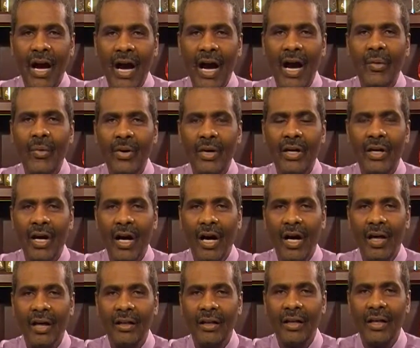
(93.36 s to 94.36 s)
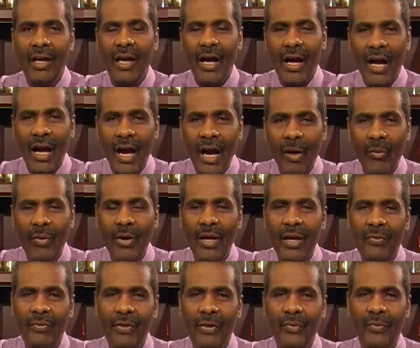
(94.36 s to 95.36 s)
our God, our
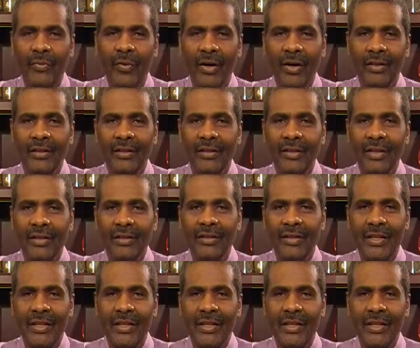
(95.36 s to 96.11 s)
Heavenly Father,